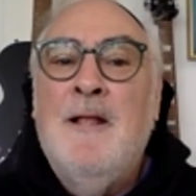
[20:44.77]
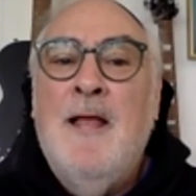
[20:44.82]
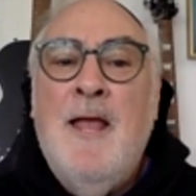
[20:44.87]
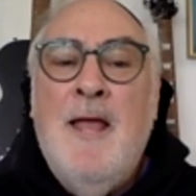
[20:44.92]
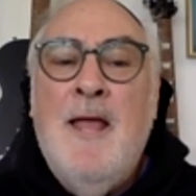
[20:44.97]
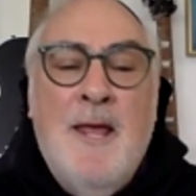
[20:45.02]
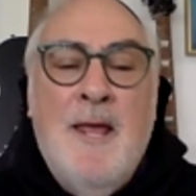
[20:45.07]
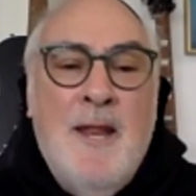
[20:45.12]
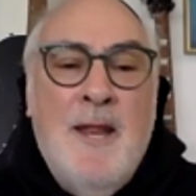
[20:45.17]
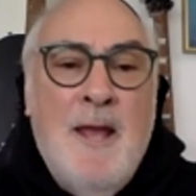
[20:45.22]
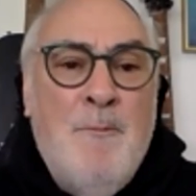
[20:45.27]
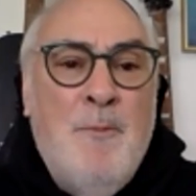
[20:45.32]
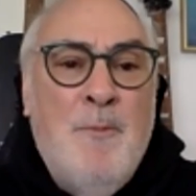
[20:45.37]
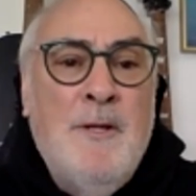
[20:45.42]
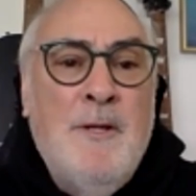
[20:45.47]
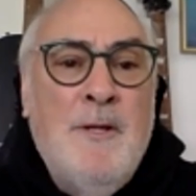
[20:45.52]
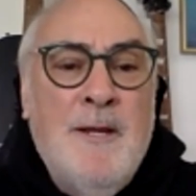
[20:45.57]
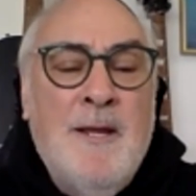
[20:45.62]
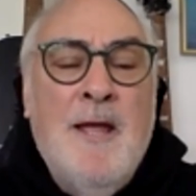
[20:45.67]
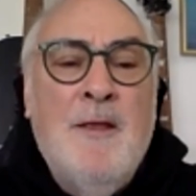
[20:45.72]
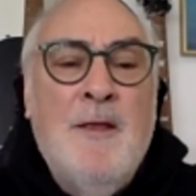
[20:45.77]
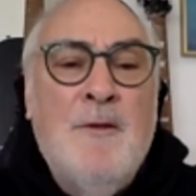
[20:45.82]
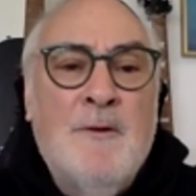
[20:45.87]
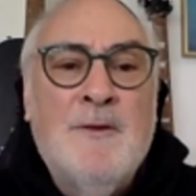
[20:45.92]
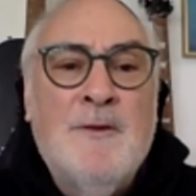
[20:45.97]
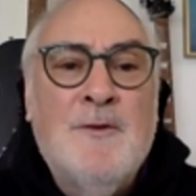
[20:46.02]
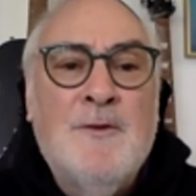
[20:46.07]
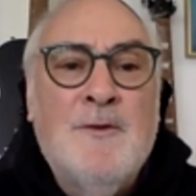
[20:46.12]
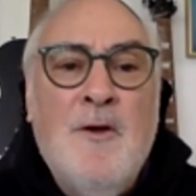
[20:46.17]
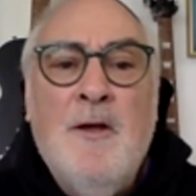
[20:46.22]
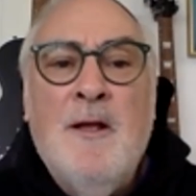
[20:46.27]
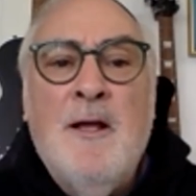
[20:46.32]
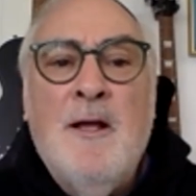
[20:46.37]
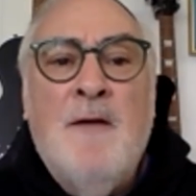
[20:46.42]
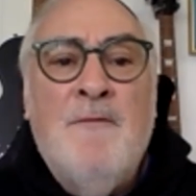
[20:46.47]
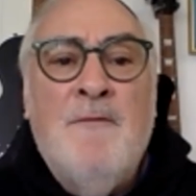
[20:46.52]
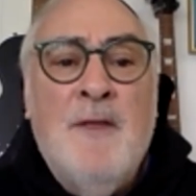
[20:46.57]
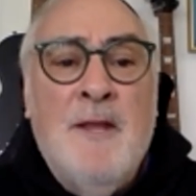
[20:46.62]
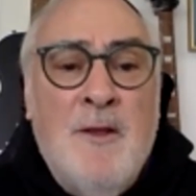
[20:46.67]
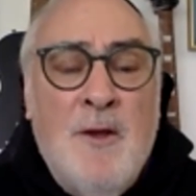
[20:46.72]
And I put together a song
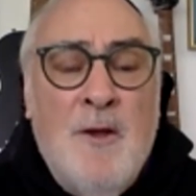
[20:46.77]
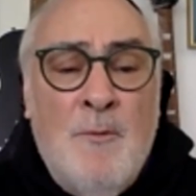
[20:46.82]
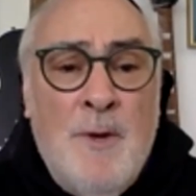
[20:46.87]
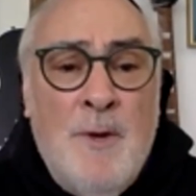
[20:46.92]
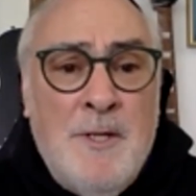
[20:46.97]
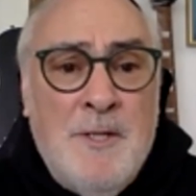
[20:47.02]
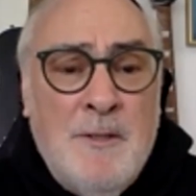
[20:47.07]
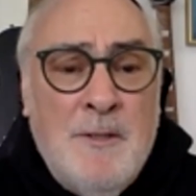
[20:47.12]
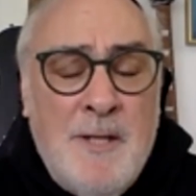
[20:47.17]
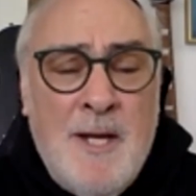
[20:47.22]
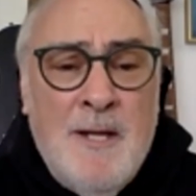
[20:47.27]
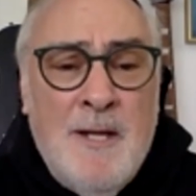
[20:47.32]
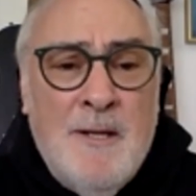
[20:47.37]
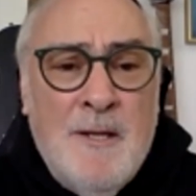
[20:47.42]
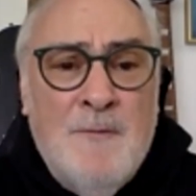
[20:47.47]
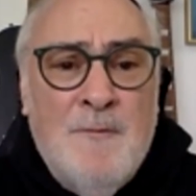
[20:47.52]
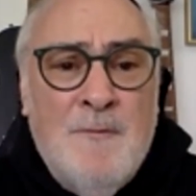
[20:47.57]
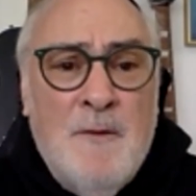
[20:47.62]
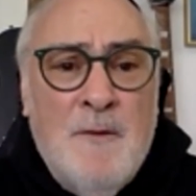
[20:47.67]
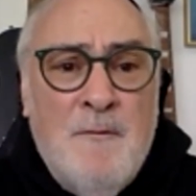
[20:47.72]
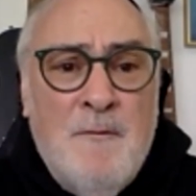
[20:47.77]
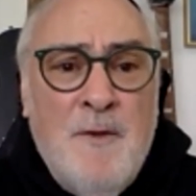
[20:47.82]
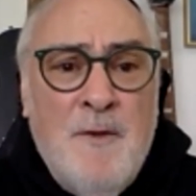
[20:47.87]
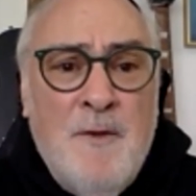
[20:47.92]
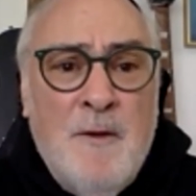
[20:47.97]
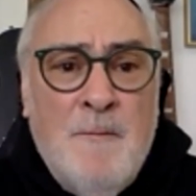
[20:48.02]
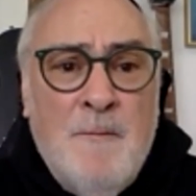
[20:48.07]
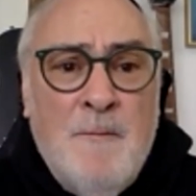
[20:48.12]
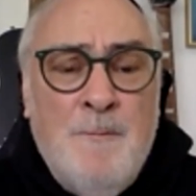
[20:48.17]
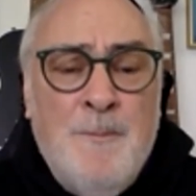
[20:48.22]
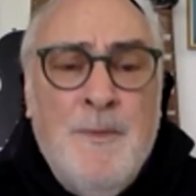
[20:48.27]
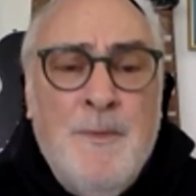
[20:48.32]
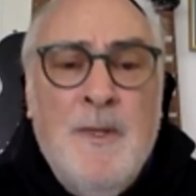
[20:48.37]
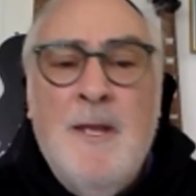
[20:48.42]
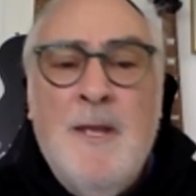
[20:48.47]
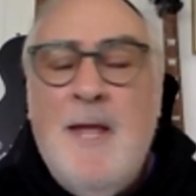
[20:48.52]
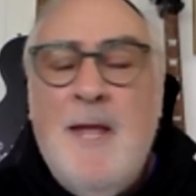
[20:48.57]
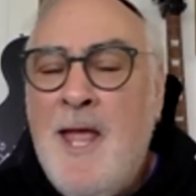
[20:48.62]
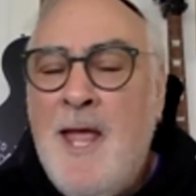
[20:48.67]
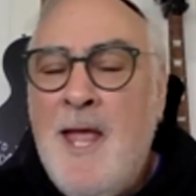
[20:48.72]
of the original dancers from the film
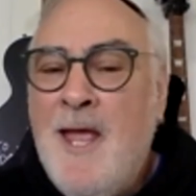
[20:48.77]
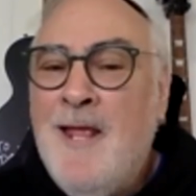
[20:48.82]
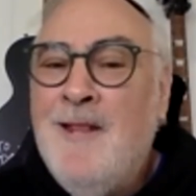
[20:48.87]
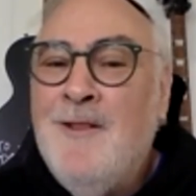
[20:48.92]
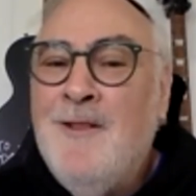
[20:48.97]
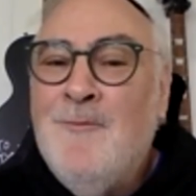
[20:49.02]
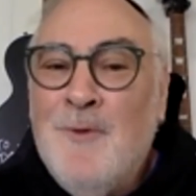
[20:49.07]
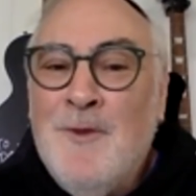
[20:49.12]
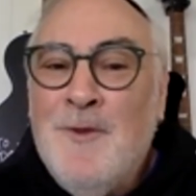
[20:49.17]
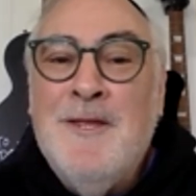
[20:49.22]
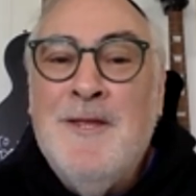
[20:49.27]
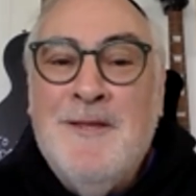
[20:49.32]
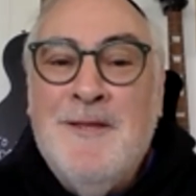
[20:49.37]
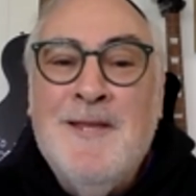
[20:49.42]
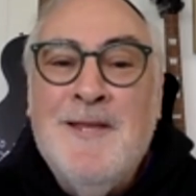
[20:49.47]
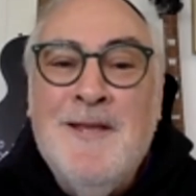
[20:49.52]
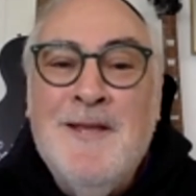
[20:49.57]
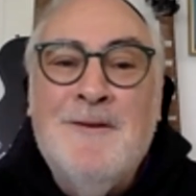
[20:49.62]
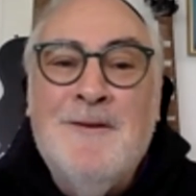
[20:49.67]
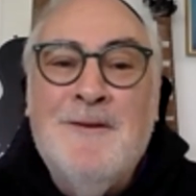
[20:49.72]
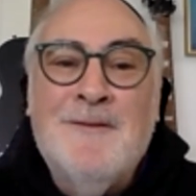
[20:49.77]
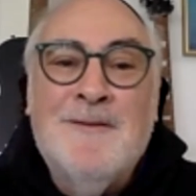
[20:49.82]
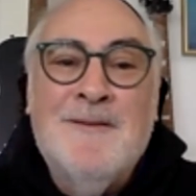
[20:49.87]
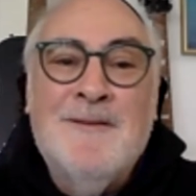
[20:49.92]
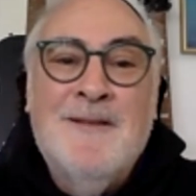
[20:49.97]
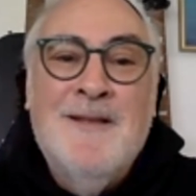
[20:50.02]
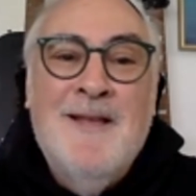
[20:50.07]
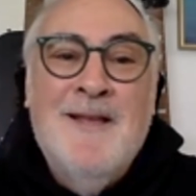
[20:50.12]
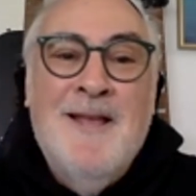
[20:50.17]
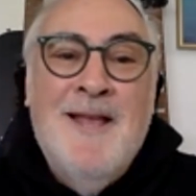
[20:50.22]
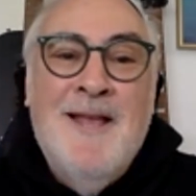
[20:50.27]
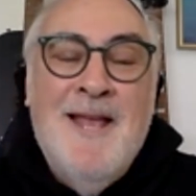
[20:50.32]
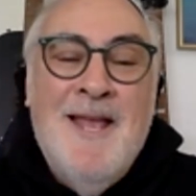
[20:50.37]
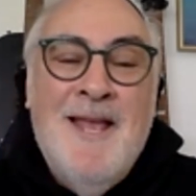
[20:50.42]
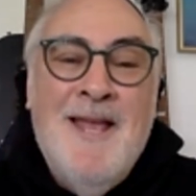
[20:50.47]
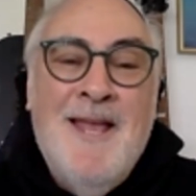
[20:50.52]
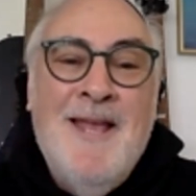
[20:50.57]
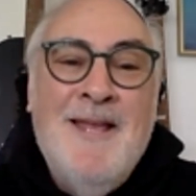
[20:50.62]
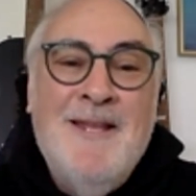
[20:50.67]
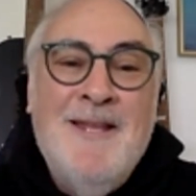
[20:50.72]
and with these singers.
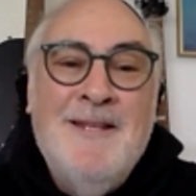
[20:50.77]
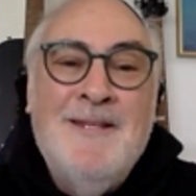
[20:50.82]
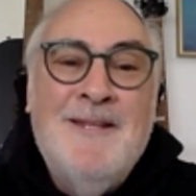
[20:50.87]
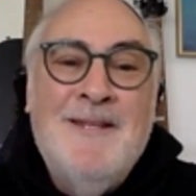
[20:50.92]
And